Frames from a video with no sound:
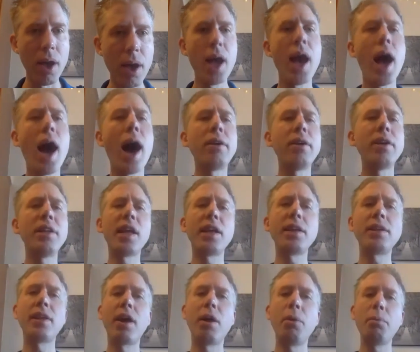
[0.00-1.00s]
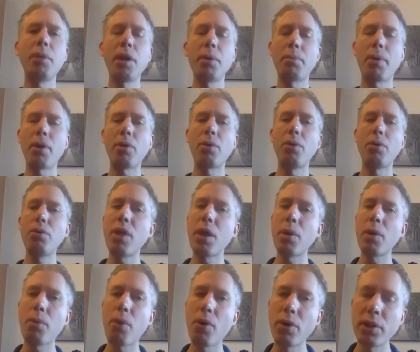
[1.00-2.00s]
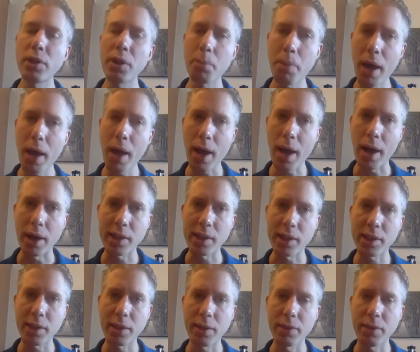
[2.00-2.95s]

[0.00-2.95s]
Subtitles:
How does that tell me about who they were in the past?